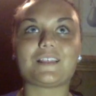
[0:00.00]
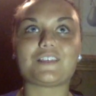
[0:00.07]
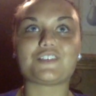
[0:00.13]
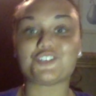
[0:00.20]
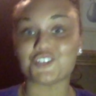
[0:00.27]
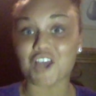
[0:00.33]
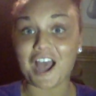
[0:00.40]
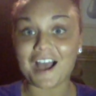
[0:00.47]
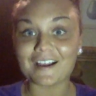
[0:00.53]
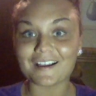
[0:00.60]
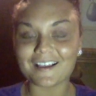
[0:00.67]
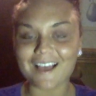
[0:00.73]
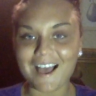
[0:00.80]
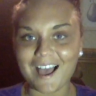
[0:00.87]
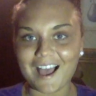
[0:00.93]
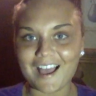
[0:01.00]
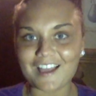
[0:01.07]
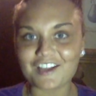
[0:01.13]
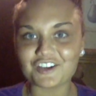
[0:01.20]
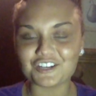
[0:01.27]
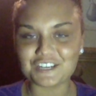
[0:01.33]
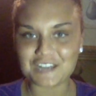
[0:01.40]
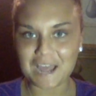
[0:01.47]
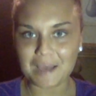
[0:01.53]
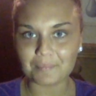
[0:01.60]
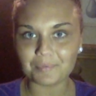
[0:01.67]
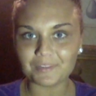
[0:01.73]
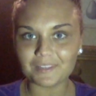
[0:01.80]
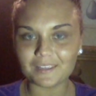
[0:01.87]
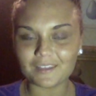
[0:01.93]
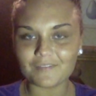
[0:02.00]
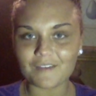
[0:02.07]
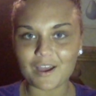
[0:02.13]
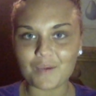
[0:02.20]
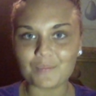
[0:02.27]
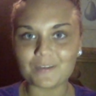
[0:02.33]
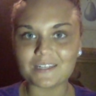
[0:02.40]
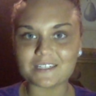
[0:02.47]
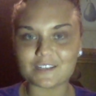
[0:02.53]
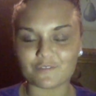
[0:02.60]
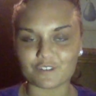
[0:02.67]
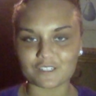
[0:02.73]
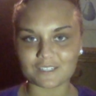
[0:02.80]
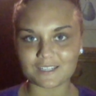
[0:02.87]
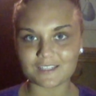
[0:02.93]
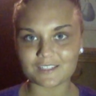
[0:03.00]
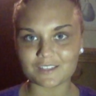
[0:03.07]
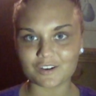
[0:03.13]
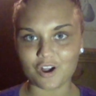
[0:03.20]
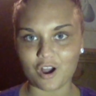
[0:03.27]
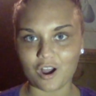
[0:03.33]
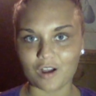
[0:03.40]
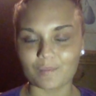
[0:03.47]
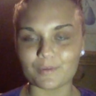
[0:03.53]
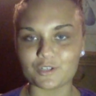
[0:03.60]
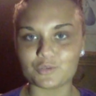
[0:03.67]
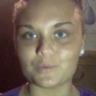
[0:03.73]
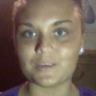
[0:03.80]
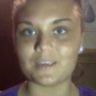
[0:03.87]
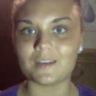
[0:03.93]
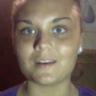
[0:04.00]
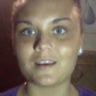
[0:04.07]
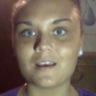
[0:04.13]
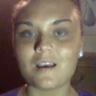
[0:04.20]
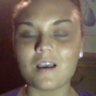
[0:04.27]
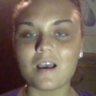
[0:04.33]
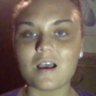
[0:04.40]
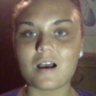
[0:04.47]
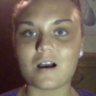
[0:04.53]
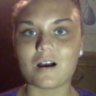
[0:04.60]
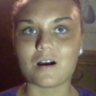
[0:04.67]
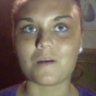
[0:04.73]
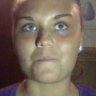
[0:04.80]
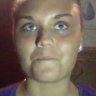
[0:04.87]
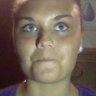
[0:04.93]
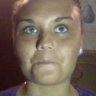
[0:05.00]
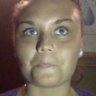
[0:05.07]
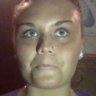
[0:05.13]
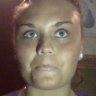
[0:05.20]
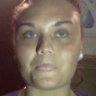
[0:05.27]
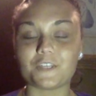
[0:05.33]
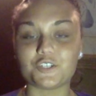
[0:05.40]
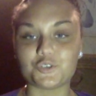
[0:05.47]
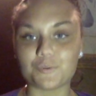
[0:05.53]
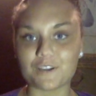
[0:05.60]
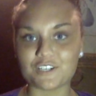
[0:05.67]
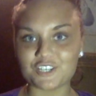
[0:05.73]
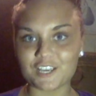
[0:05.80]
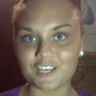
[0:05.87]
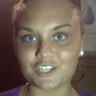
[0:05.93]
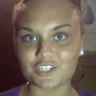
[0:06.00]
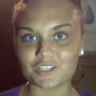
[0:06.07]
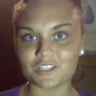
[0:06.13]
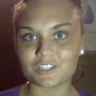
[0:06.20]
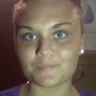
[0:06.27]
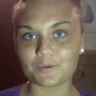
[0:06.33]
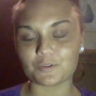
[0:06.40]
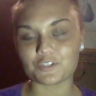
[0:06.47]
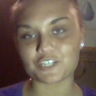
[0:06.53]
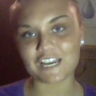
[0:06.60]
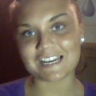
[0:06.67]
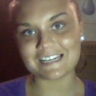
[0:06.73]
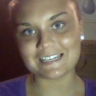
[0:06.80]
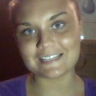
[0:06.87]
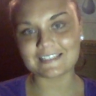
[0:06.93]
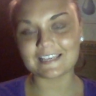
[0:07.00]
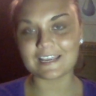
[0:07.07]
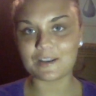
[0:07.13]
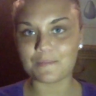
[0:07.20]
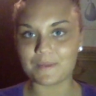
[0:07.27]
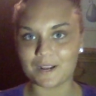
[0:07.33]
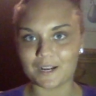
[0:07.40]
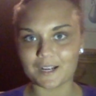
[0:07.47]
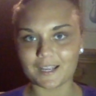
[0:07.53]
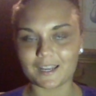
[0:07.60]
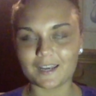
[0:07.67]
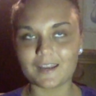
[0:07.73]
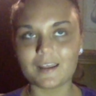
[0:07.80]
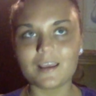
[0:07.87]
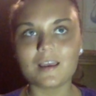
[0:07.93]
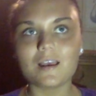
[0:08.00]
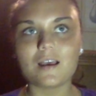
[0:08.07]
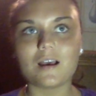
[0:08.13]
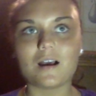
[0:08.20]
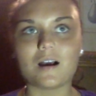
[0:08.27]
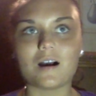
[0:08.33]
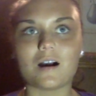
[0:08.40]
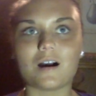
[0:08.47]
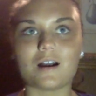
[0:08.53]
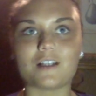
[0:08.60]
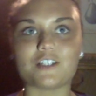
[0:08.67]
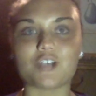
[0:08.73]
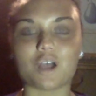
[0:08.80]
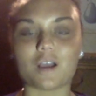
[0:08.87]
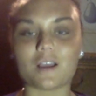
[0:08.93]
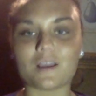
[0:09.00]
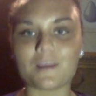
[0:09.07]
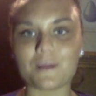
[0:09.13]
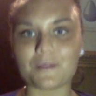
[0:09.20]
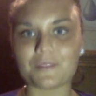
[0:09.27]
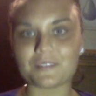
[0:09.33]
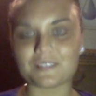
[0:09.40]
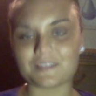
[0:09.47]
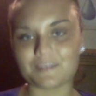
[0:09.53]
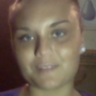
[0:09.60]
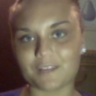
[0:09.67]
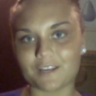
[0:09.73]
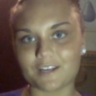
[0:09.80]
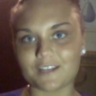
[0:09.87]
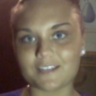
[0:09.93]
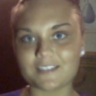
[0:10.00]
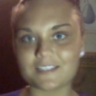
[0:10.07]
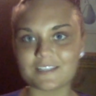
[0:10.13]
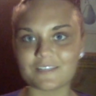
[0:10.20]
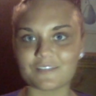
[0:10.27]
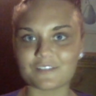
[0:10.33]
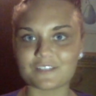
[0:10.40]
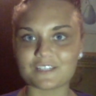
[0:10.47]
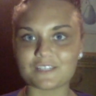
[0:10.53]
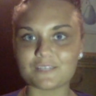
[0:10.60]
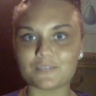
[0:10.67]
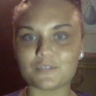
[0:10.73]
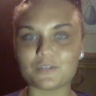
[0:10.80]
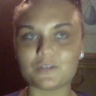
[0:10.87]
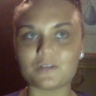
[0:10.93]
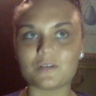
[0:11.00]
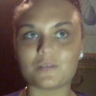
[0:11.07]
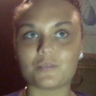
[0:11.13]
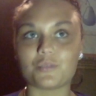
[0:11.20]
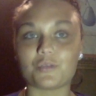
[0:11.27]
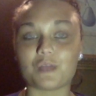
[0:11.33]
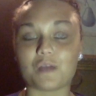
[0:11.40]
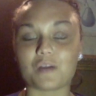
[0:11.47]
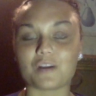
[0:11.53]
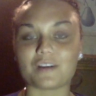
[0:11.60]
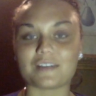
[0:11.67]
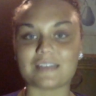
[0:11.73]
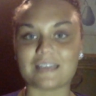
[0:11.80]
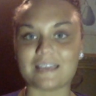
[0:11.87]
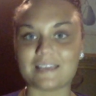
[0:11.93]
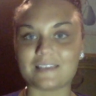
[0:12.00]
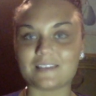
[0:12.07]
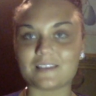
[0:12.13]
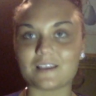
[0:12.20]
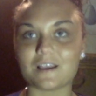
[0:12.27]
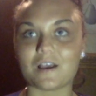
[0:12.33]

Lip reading: shock. I could not believe how many differences there are between the two educations, both Chinese and American. Talking about the similarities and differences throughout our days